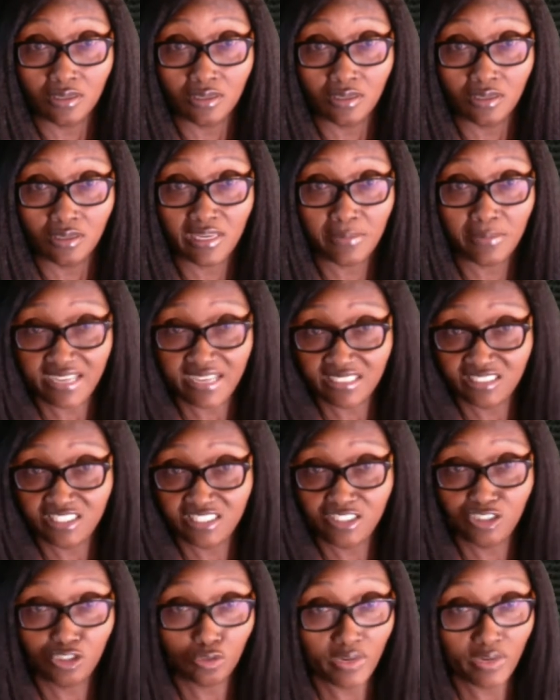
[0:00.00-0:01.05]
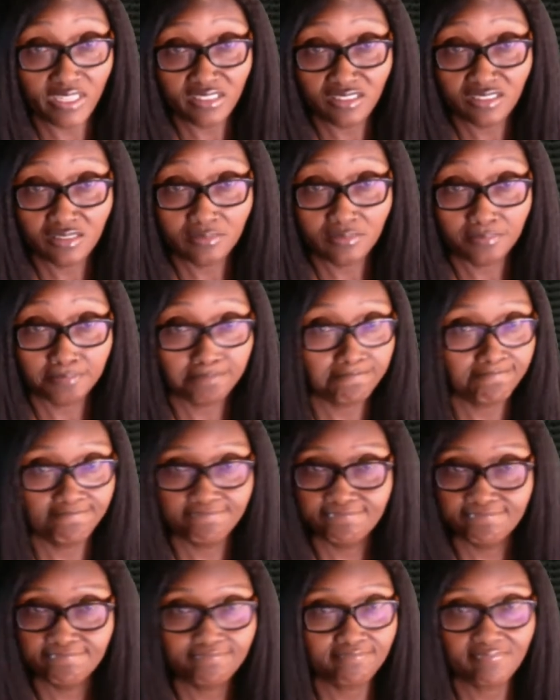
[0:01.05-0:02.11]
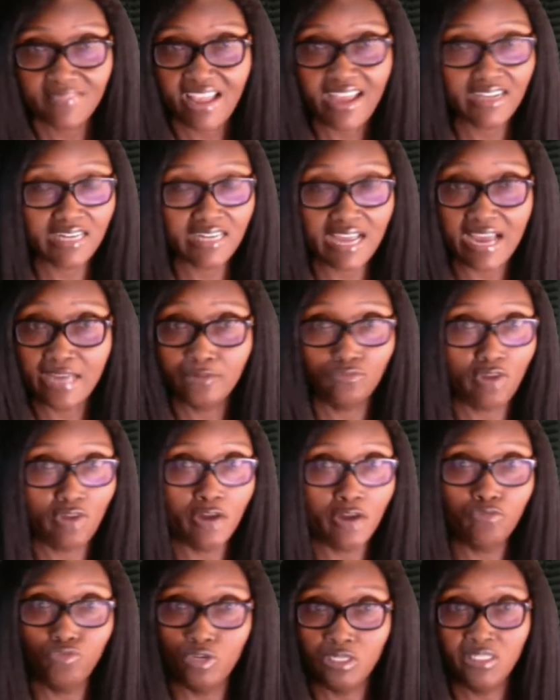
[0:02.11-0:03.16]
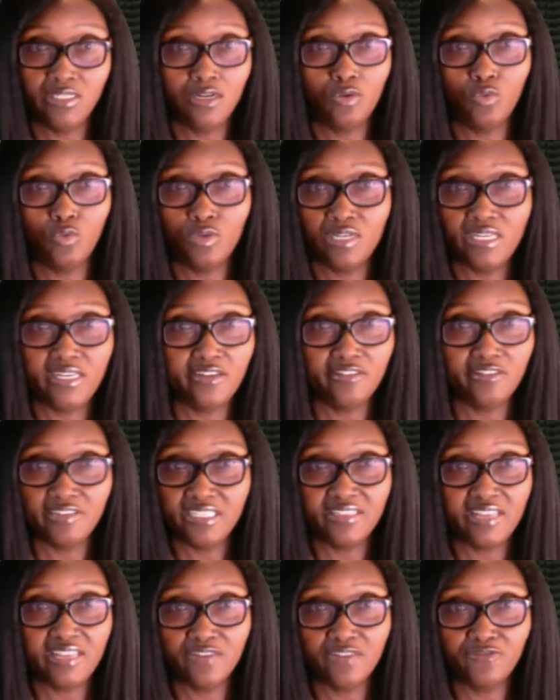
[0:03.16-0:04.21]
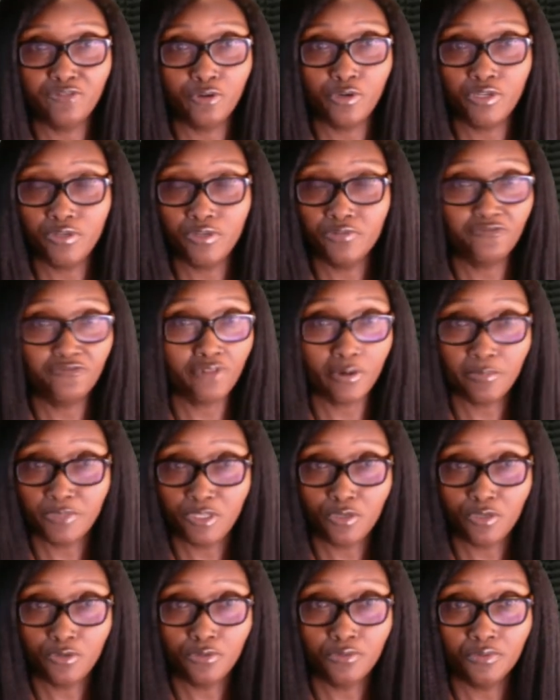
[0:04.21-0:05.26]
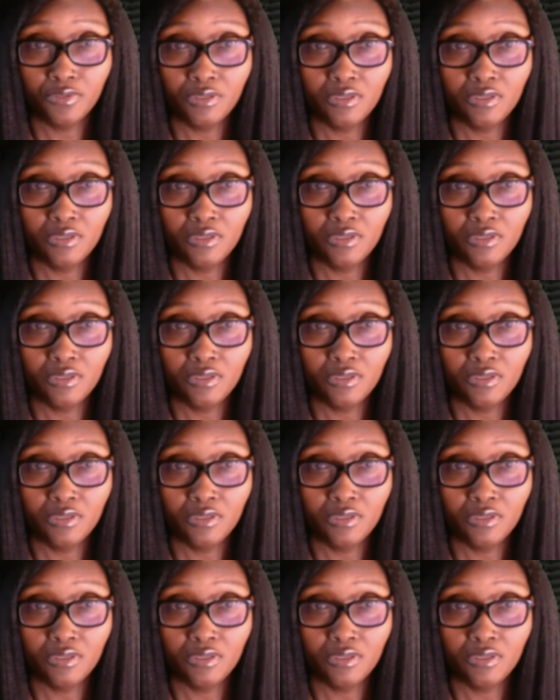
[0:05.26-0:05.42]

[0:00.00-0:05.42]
in my situation, I really don't want to hear anything from you,